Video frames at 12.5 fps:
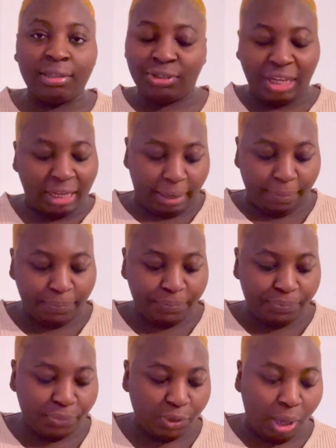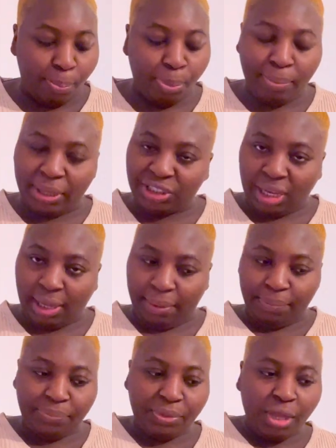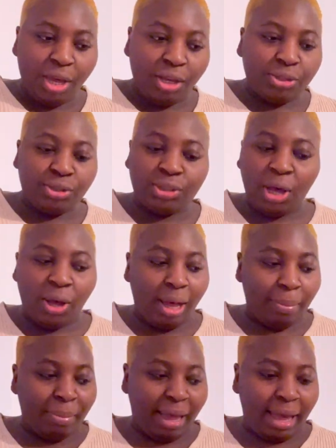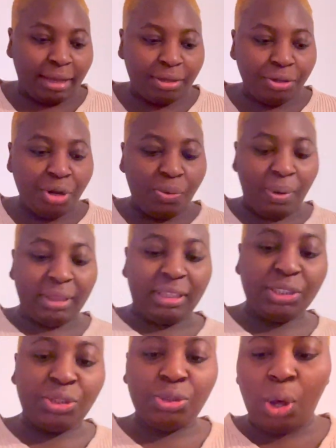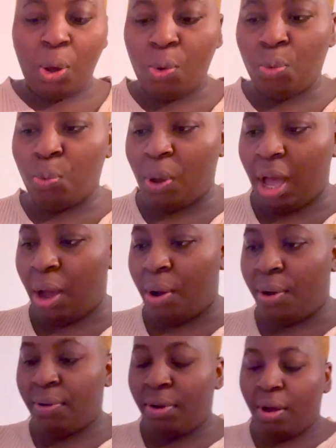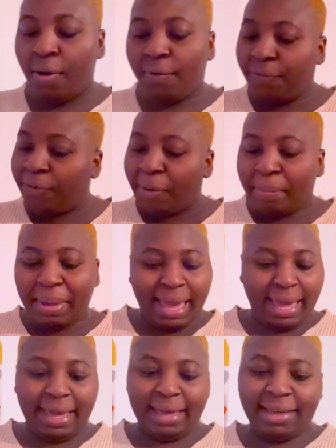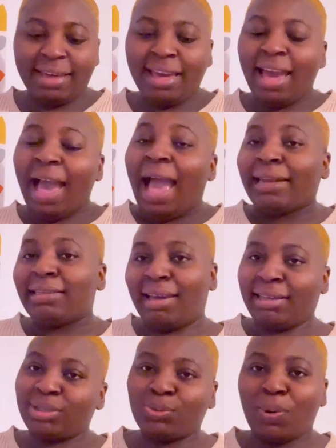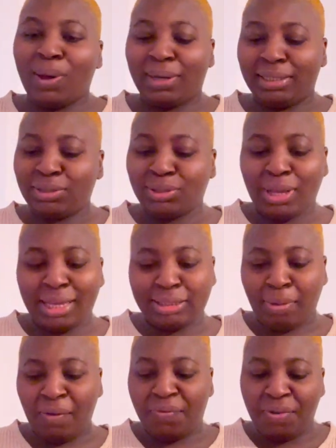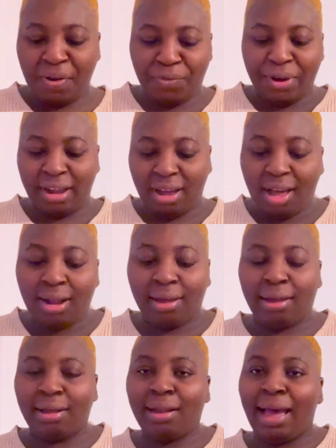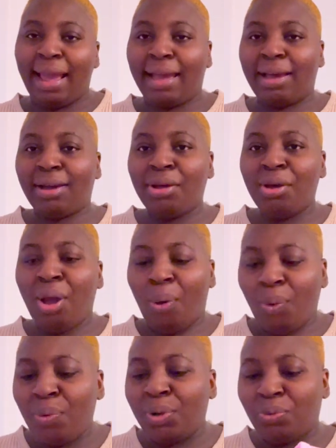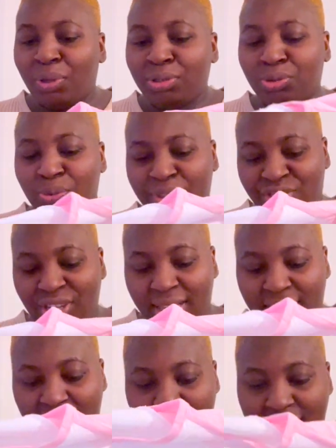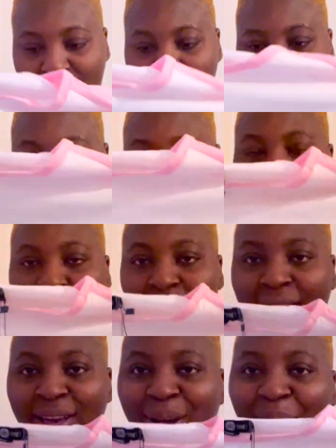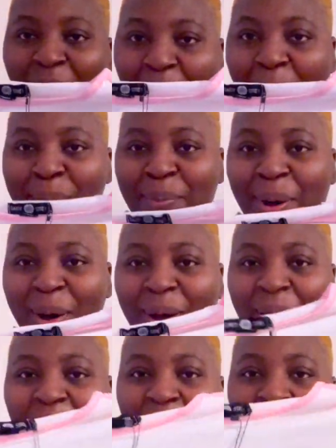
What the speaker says: jacket, a puma jacket. So I'm like, you know what, this go well for me. And guess what, it also has my favorite color. Like, who would want to reject this? Come on,